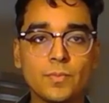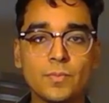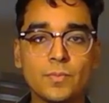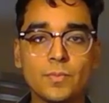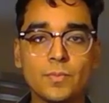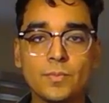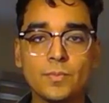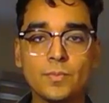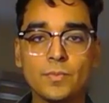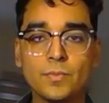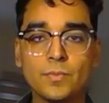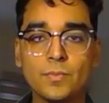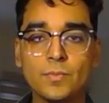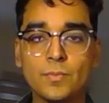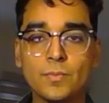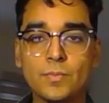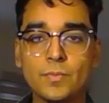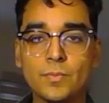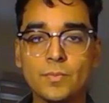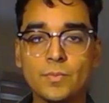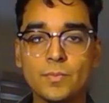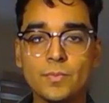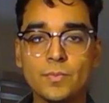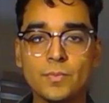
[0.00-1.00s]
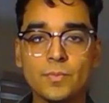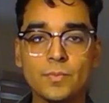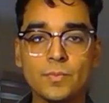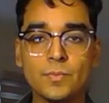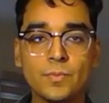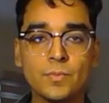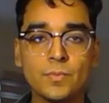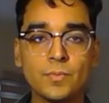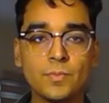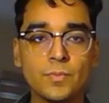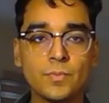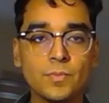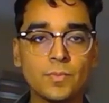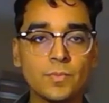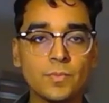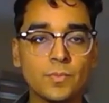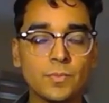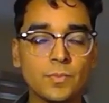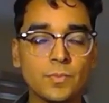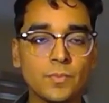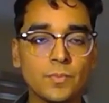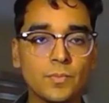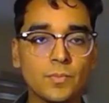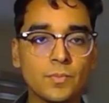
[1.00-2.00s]

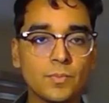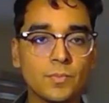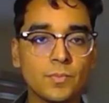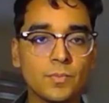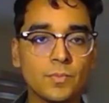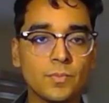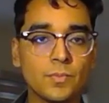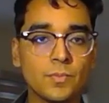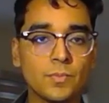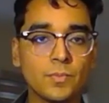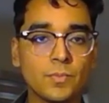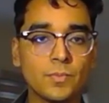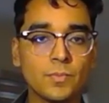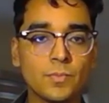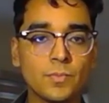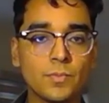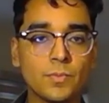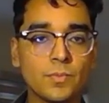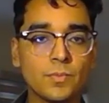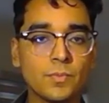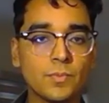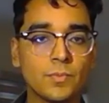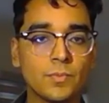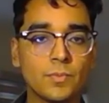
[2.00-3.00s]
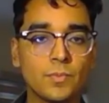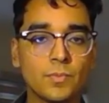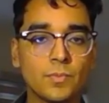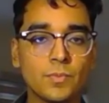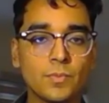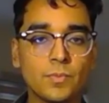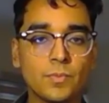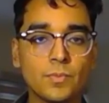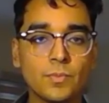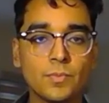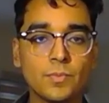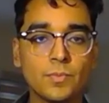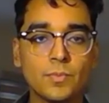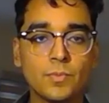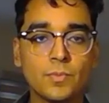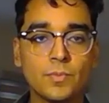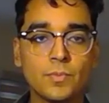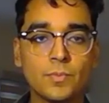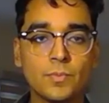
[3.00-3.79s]
This person isn't speaking.